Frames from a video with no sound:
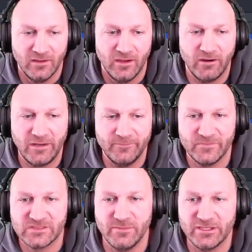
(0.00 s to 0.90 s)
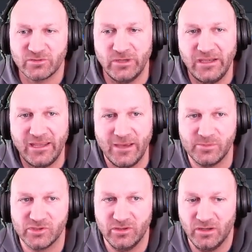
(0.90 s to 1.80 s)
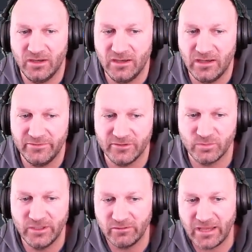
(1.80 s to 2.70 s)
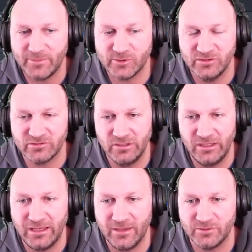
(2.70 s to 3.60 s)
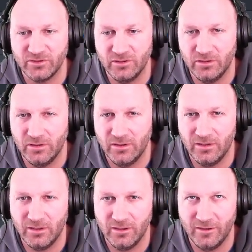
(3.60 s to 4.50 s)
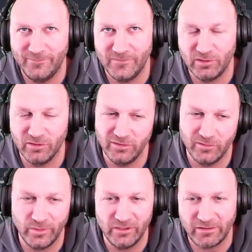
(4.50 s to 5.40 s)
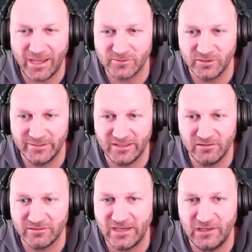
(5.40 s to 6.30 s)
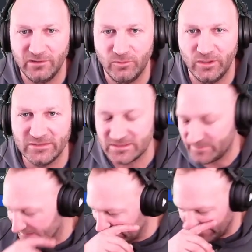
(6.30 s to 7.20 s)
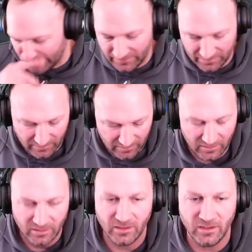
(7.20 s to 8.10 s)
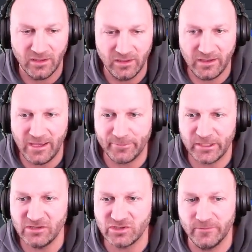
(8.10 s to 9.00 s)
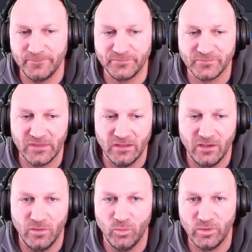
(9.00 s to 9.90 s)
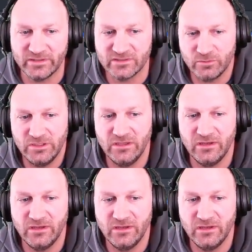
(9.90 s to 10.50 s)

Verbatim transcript: All right, so my screen capture. Uh, there's window capture and screen capture. Um, you could do the window capture, but then you're tied to one specific uh, application. With screen